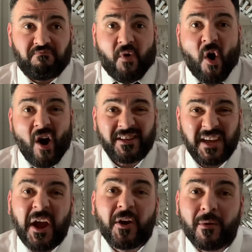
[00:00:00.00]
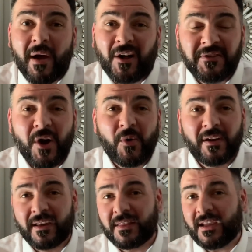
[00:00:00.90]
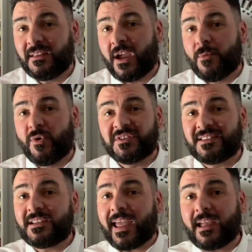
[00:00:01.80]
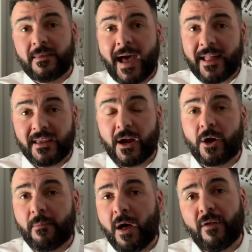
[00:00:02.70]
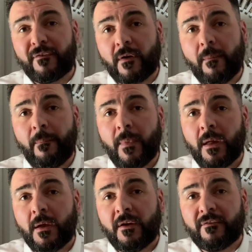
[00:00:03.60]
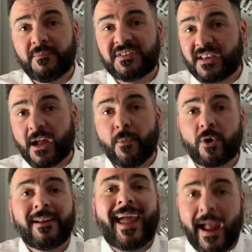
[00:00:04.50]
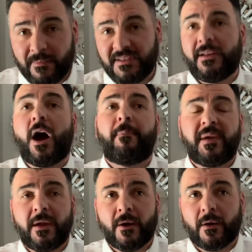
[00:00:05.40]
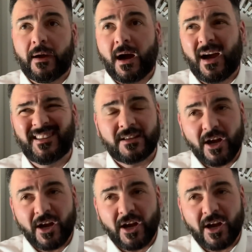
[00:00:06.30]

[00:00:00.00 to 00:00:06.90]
odd caramel note, and I think they almost taken that caramel from sycamore and amped it up here. It's not